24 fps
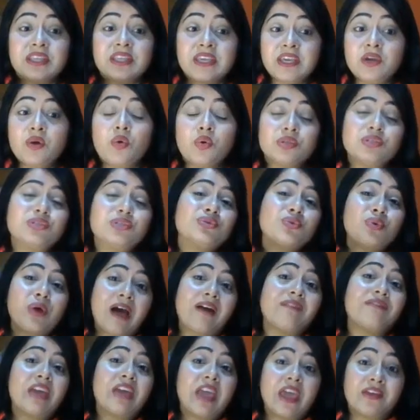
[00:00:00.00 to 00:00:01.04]
they also
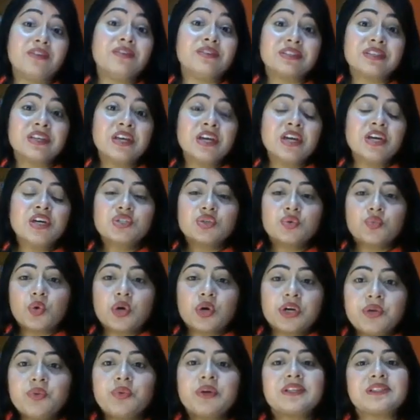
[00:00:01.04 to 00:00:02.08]
have errors. So
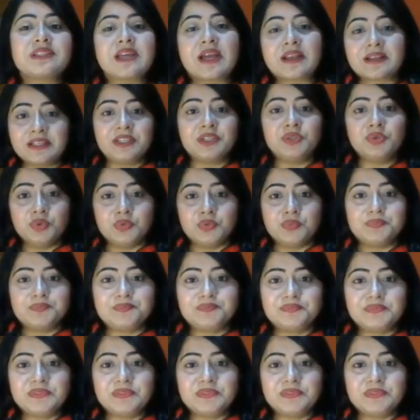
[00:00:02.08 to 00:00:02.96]
what do you exactly do?